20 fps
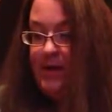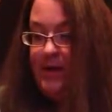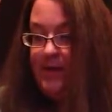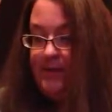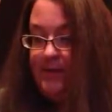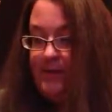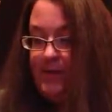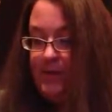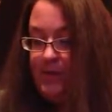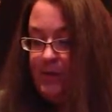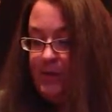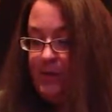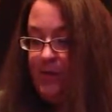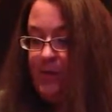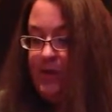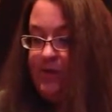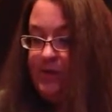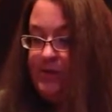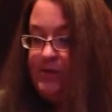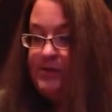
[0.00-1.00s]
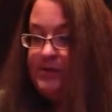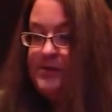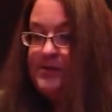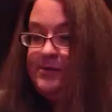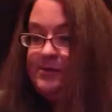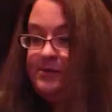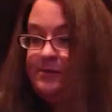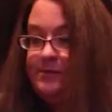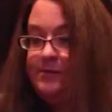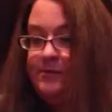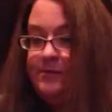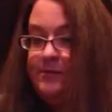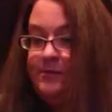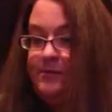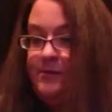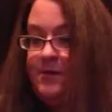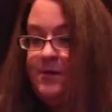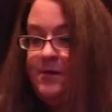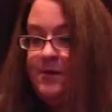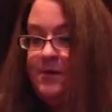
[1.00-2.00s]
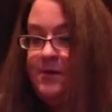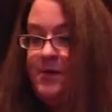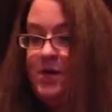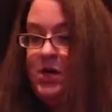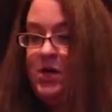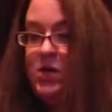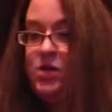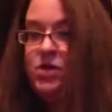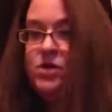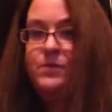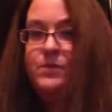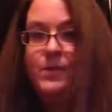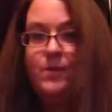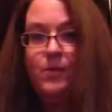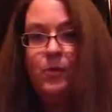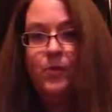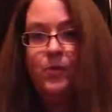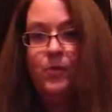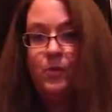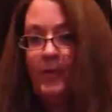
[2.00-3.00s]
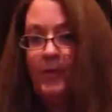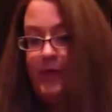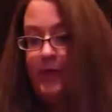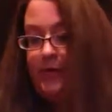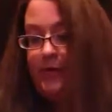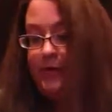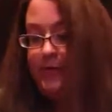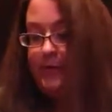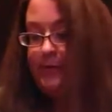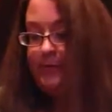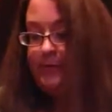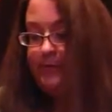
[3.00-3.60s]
I'm terrible at this. I should be more prepared.